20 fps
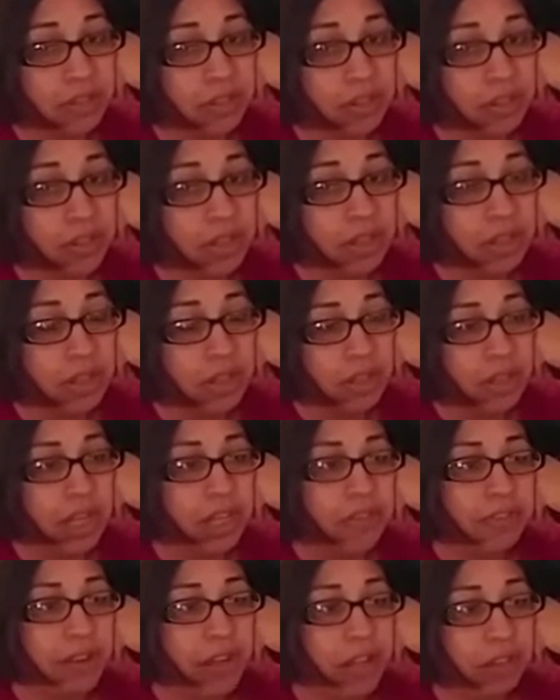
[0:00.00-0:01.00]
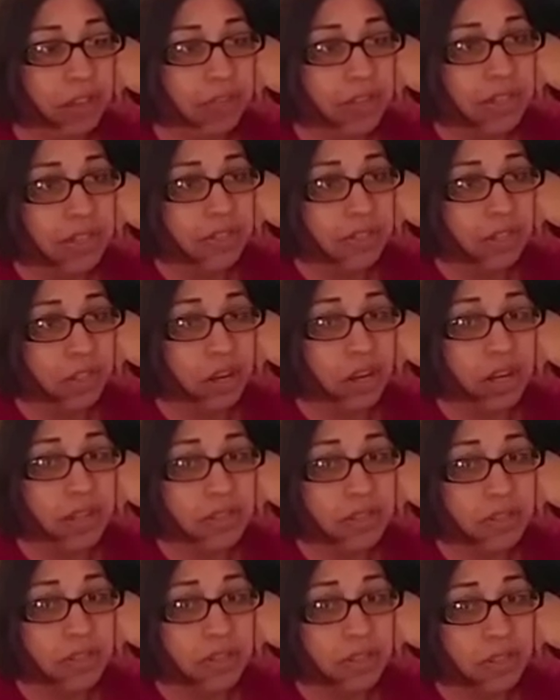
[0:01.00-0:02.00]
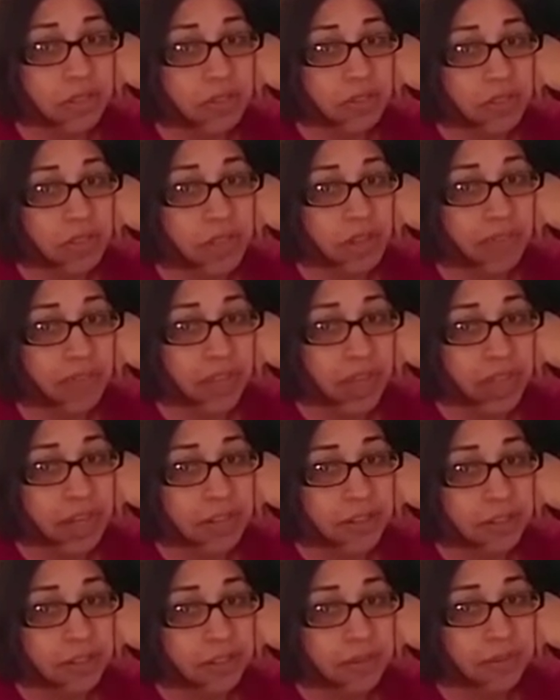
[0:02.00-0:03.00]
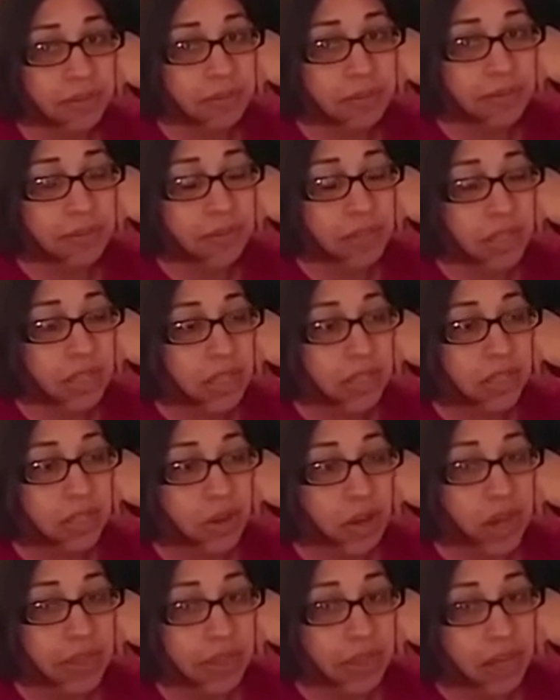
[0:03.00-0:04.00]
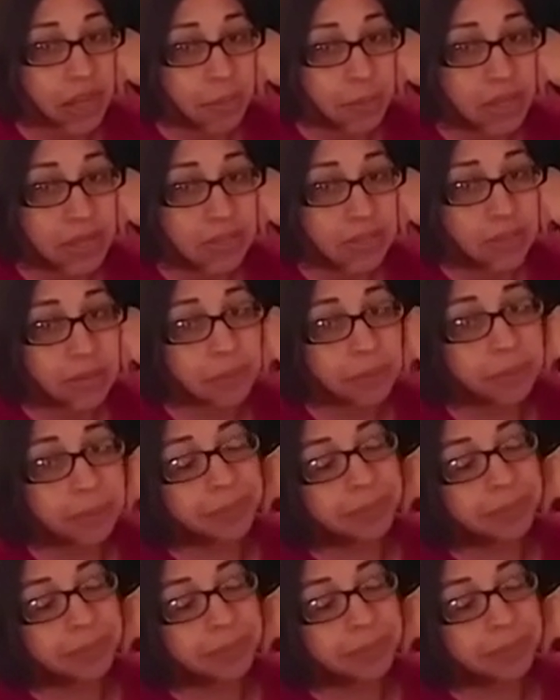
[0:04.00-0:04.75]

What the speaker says: or not the filing fees, the costs of the certification. So, and the copies.